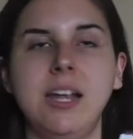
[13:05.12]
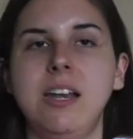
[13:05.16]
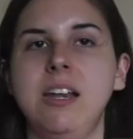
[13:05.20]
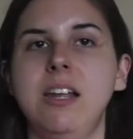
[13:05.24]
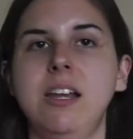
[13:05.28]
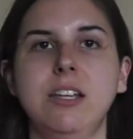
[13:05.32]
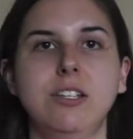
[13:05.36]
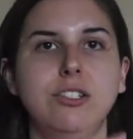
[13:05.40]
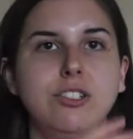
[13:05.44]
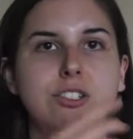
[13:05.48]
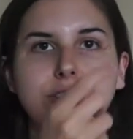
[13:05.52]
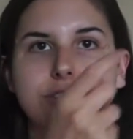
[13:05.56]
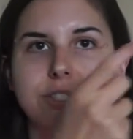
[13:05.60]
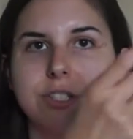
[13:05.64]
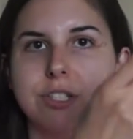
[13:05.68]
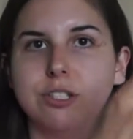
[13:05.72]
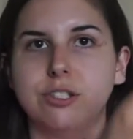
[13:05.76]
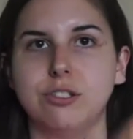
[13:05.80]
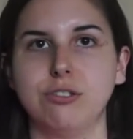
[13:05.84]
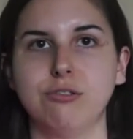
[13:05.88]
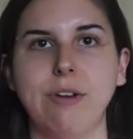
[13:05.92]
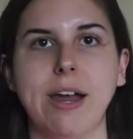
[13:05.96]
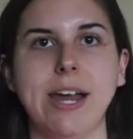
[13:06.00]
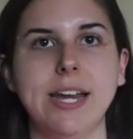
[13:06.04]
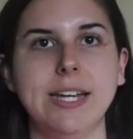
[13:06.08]
it is just a
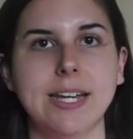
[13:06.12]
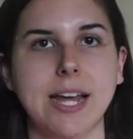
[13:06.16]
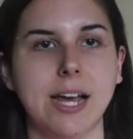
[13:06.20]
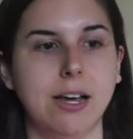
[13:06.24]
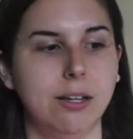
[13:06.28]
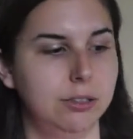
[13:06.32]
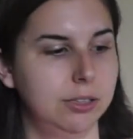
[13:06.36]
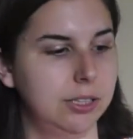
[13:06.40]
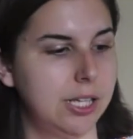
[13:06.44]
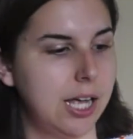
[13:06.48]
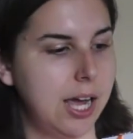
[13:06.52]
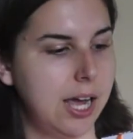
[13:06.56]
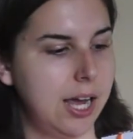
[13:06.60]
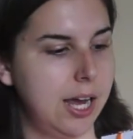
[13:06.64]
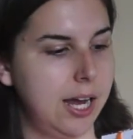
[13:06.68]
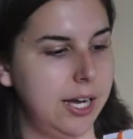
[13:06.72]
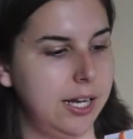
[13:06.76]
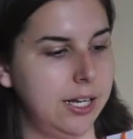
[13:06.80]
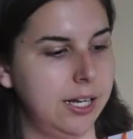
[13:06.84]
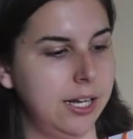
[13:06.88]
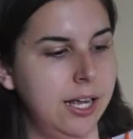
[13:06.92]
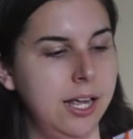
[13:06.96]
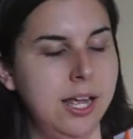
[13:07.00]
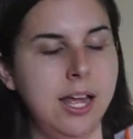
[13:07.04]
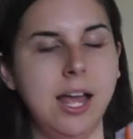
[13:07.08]
straight down
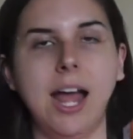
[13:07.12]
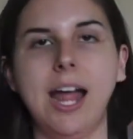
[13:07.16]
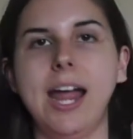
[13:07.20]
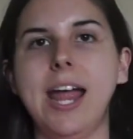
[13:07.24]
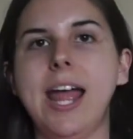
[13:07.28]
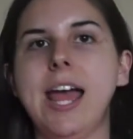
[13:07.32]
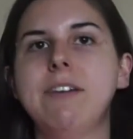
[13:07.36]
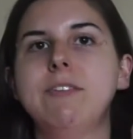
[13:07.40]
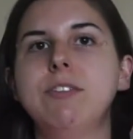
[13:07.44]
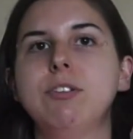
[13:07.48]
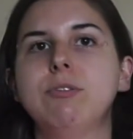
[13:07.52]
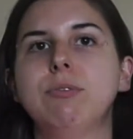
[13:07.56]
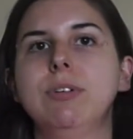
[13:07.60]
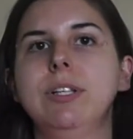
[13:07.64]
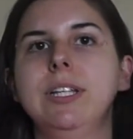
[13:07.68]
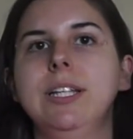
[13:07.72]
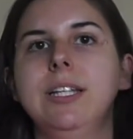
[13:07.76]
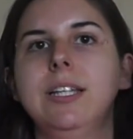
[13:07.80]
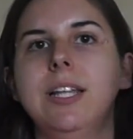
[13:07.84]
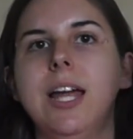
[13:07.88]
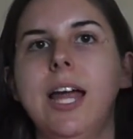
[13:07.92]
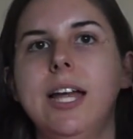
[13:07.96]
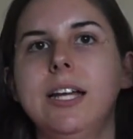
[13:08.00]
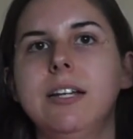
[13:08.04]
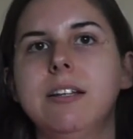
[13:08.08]
line. I haven't really
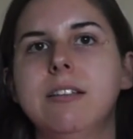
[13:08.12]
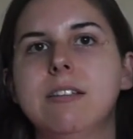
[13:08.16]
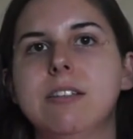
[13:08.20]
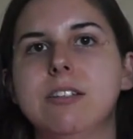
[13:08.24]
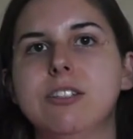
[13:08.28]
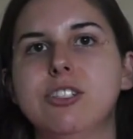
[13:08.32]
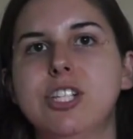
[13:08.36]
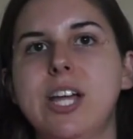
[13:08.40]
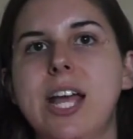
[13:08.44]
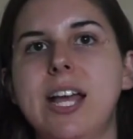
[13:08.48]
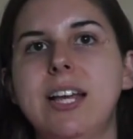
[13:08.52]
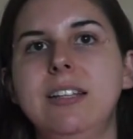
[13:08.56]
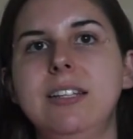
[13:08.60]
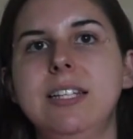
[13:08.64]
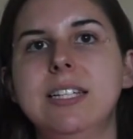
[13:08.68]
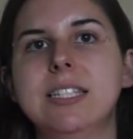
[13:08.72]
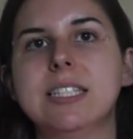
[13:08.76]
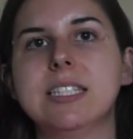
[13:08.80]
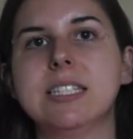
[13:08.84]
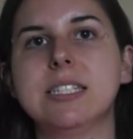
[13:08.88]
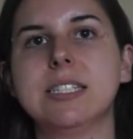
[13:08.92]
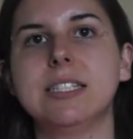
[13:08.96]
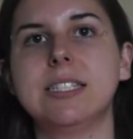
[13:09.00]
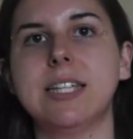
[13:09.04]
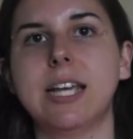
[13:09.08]
liked the
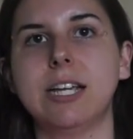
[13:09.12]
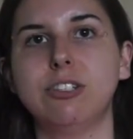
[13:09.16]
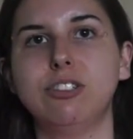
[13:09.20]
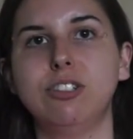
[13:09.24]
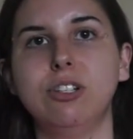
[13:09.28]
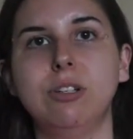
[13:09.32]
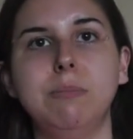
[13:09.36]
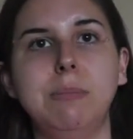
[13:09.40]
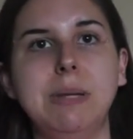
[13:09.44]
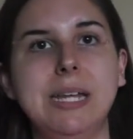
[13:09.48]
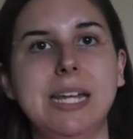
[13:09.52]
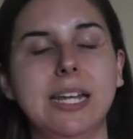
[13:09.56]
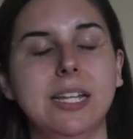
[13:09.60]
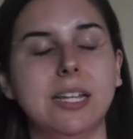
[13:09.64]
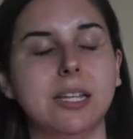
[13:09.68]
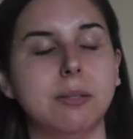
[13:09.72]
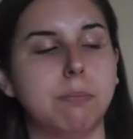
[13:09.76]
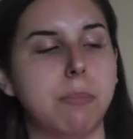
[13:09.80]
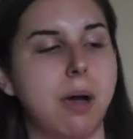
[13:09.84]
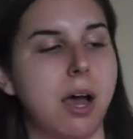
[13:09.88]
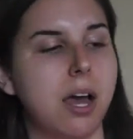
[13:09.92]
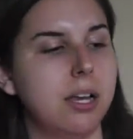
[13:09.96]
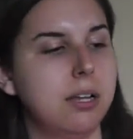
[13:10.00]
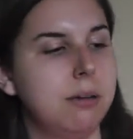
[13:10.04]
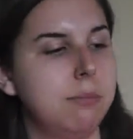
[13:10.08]
checklist section being at the
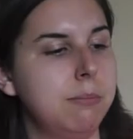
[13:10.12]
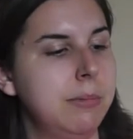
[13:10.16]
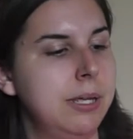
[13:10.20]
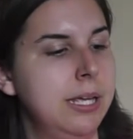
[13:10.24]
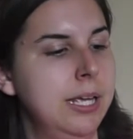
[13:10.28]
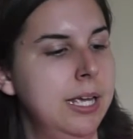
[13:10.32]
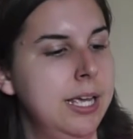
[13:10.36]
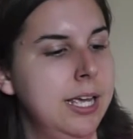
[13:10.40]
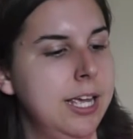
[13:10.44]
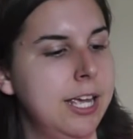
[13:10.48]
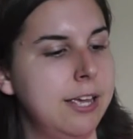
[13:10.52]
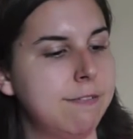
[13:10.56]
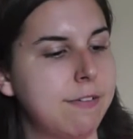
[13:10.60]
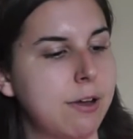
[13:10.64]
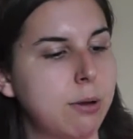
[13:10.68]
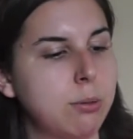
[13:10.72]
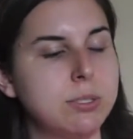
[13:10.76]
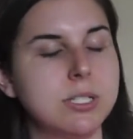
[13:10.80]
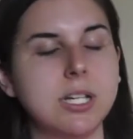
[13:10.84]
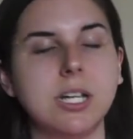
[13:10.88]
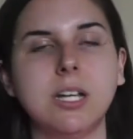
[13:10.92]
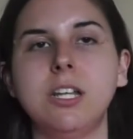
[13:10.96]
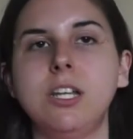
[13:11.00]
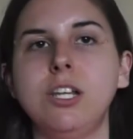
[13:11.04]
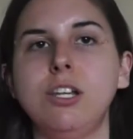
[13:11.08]
bottom. If I
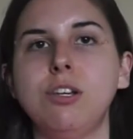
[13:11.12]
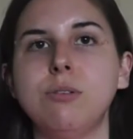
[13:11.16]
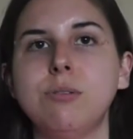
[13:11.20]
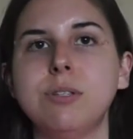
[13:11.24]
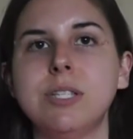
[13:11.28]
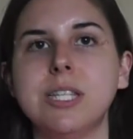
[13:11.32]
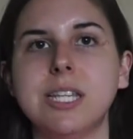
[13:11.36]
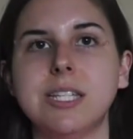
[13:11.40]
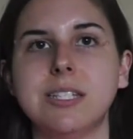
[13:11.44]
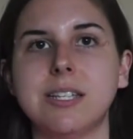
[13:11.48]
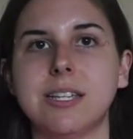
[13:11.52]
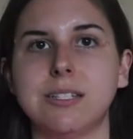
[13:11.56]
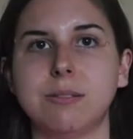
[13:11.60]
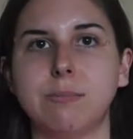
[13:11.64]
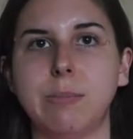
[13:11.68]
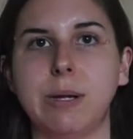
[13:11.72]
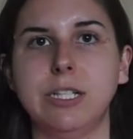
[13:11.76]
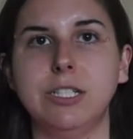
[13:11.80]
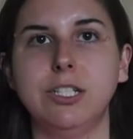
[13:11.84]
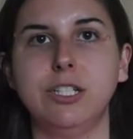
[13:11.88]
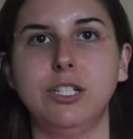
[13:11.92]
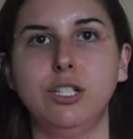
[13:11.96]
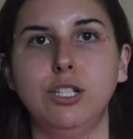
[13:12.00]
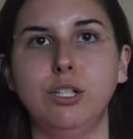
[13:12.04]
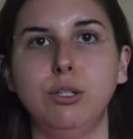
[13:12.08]
was gonna use this as my
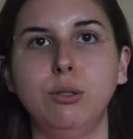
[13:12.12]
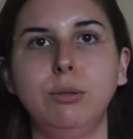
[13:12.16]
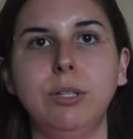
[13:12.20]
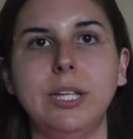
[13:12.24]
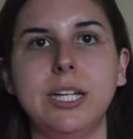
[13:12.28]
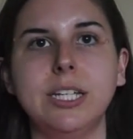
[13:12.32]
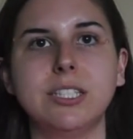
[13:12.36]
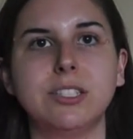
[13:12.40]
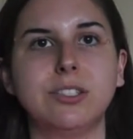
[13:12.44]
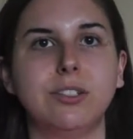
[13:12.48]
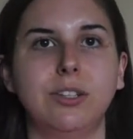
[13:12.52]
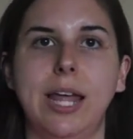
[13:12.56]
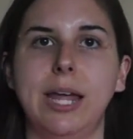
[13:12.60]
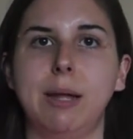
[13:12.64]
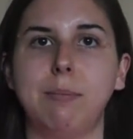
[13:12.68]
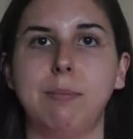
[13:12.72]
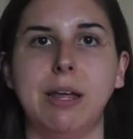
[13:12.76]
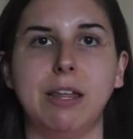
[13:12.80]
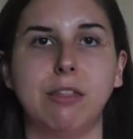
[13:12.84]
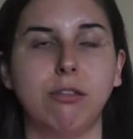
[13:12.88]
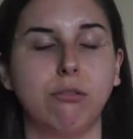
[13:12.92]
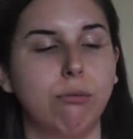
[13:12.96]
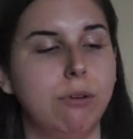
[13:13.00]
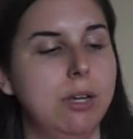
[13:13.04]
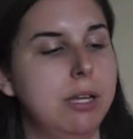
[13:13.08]
to-do list, like
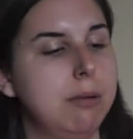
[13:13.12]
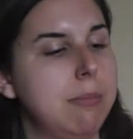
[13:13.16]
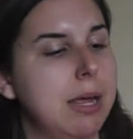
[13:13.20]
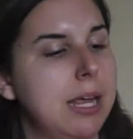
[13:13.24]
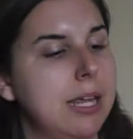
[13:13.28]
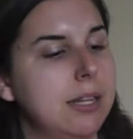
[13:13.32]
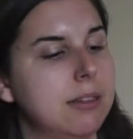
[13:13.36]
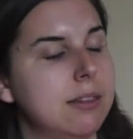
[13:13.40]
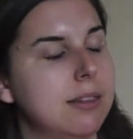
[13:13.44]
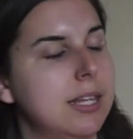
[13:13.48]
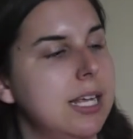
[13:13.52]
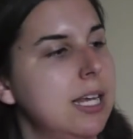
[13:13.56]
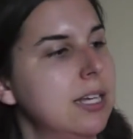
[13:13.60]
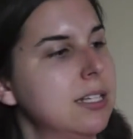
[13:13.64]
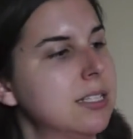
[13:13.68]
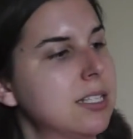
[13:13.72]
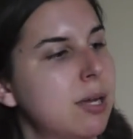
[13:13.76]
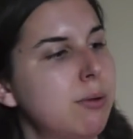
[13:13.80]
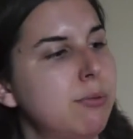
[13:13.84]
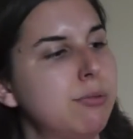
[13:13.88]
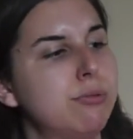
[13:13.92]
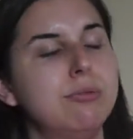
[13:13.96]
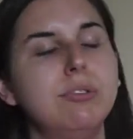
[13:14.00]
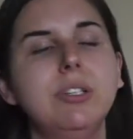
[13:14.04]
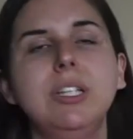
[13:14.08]
my three main things,
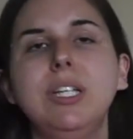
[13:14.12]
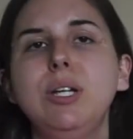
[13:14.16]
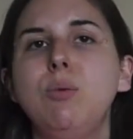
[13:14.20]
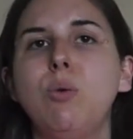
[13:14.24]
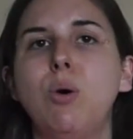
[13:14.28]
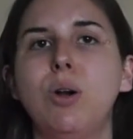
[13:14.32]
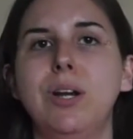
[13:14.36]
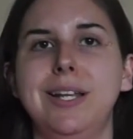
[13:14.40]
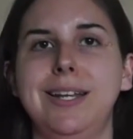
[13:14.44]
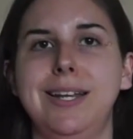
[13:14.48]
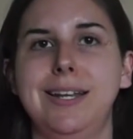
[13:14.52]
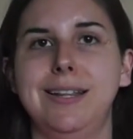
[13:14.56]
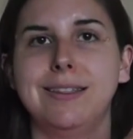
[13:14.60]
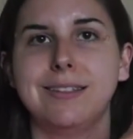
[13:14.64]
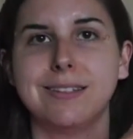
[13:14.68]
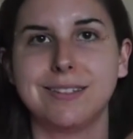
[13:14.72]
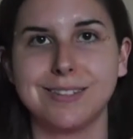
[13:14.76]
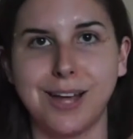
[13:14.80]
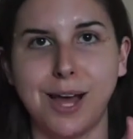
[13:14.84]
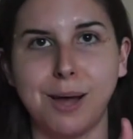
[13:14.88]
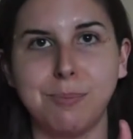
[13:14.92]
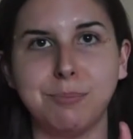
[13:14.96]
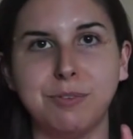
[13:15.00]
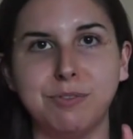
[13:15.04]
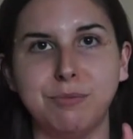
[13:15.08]
I would really want it at the
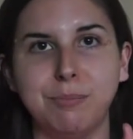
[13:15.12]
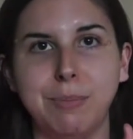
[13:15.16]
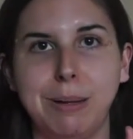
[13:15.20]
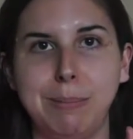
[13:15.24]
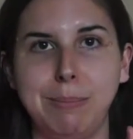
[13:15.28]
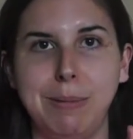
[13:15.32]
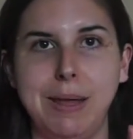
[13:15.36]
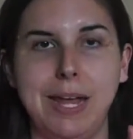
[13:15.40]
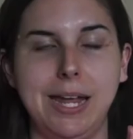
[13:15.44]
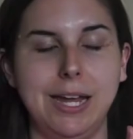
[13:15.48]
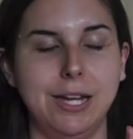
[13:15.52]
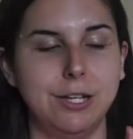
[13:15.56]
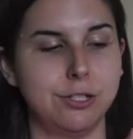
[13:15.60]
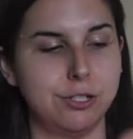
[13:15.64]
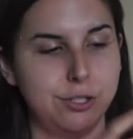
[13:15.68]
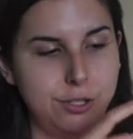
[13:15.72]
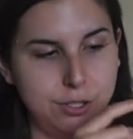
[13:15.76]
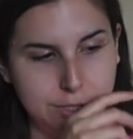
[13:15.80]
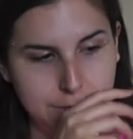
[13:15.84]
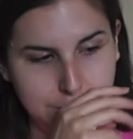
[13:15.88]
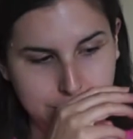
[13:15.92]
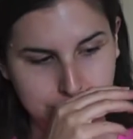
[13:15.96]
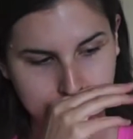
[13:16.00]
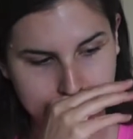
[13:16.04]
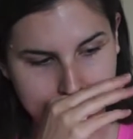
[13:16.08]
top of my page.
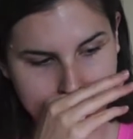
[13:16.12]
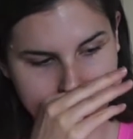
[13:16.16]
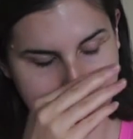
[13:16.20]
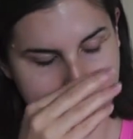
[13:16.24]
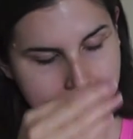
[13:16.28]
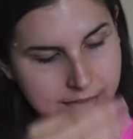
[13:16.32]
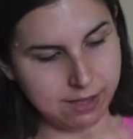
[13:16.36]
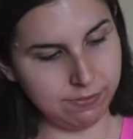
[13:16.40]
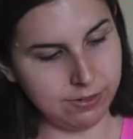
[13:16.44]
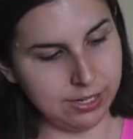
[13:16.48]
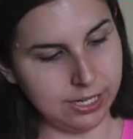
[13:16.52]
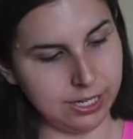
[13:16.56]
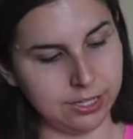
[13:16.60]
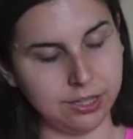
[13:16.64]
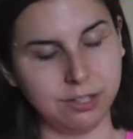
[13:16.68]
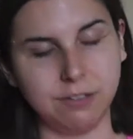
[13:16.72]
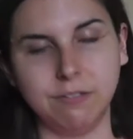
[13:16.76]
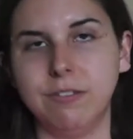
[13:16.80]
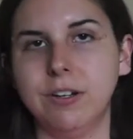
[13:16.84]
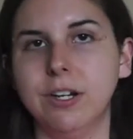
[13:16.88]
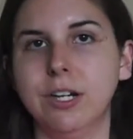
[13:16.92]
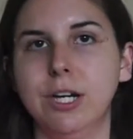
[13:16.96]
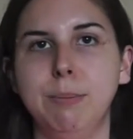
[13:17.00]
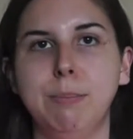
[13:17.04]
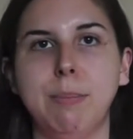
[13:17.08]
So having it at the
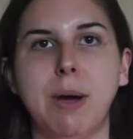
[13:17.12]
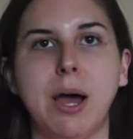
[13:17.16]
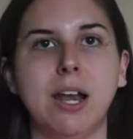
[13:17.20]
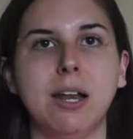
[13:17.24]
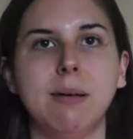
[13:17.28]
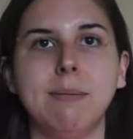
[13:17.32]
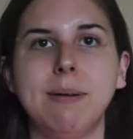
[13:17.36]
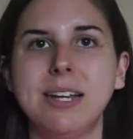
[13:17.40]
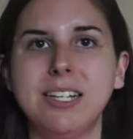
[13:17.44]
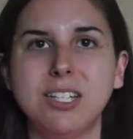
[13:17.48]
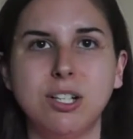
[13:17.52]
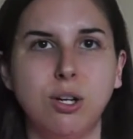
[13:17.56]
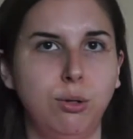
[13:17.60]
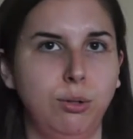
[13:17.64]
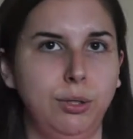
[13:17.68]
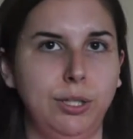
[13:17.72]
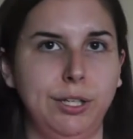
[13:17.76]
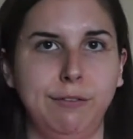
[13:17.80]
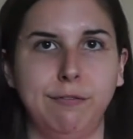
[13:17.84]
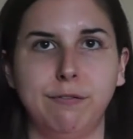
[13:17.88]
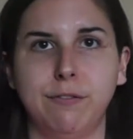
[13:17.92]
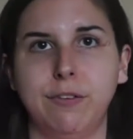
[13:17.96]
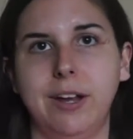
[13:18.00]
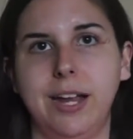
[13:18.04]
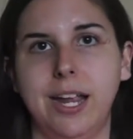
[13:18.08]
very bottom, I
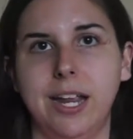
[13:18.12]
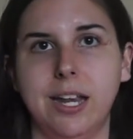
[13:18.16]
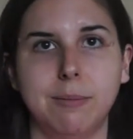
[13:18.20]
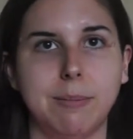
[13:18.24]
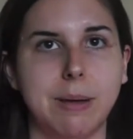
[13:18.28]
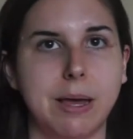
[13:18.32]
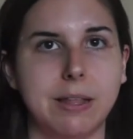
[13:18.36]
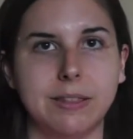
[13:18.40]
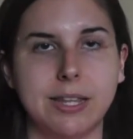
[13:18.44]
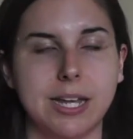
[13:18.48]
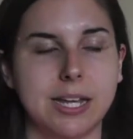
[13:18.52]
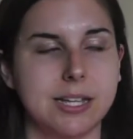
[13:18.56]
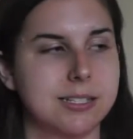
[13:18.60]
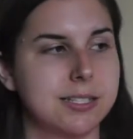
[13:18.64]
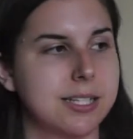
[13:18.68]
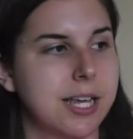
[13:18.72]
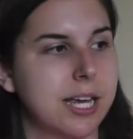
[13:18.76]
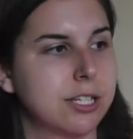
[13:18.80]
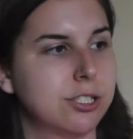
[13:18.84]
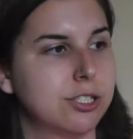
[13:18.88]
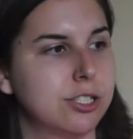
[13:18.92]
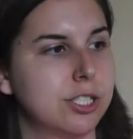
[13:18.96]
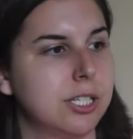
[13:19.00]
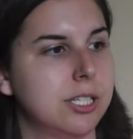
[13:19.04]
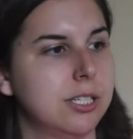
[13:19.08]
totally forget about that
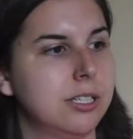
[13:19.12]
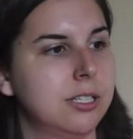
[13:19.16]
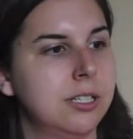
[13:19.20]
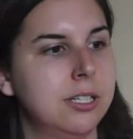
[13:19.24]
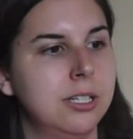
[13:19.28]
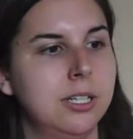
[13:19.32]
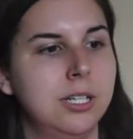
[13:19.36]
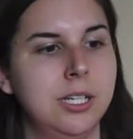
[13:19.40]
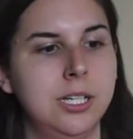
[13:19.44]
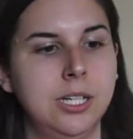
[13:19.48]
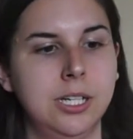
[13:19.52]
section.